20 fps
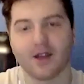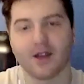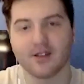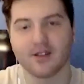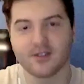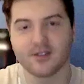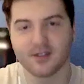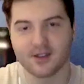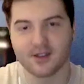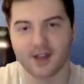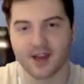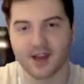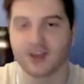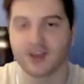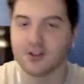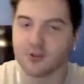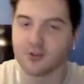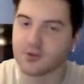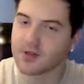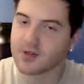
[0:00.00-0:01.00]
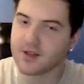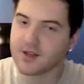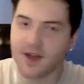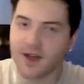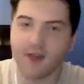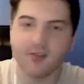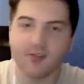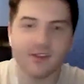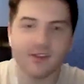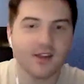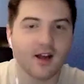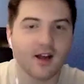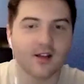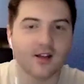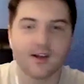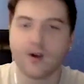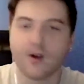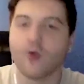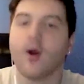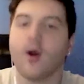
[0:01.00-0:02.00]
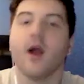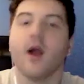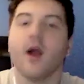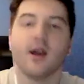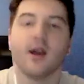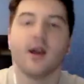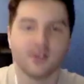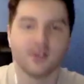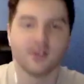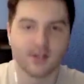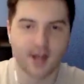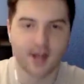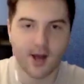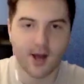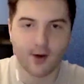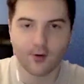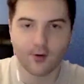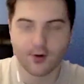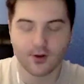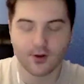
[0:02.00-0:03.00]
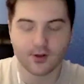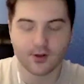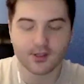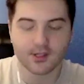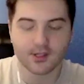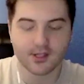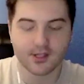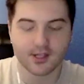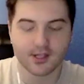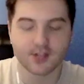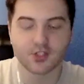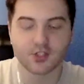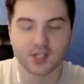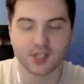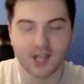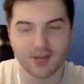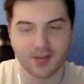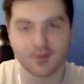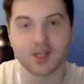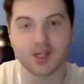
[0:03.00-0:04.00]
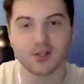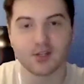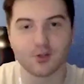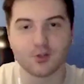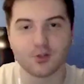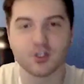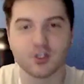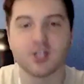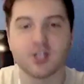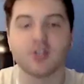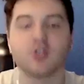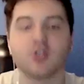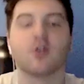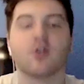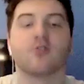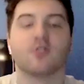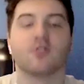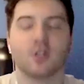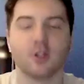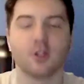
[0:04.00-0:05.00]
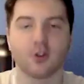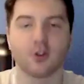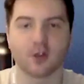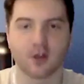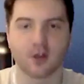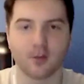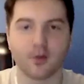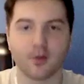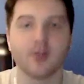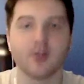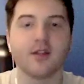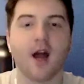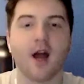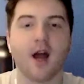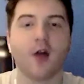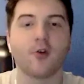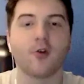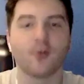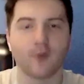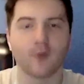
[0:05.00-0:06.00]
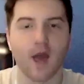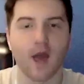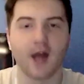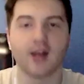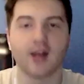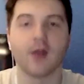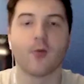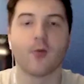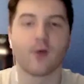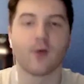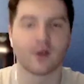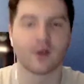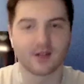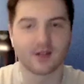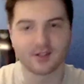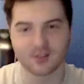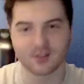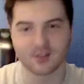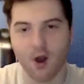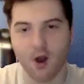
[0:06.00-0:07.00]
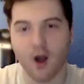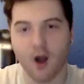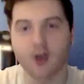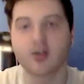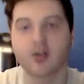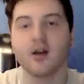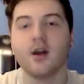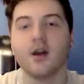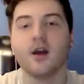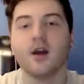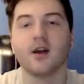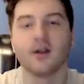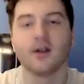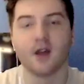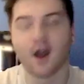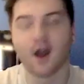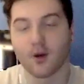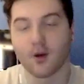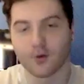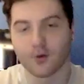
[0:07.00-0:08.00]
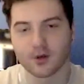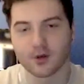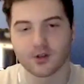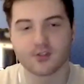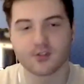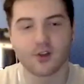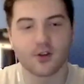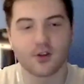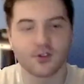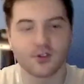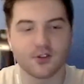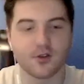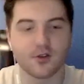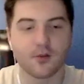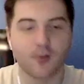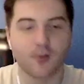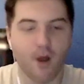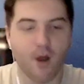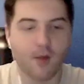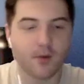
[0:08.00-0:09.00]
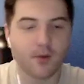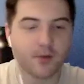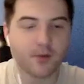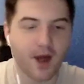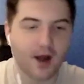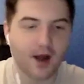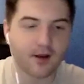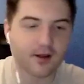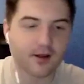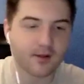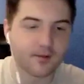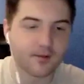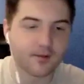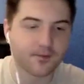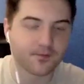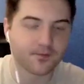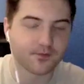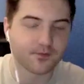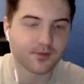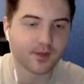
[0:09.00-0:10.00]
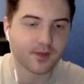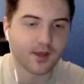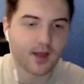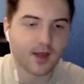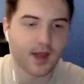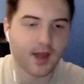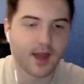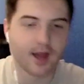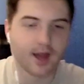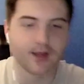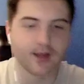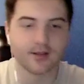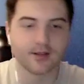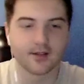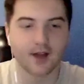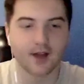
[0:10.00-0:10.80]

today. You didn't have a yellow. Now," and she gave me a new sheet. She goes, "And you're gonna put down a red, and we're gonna talk. We're gonna talk to your mom about it." And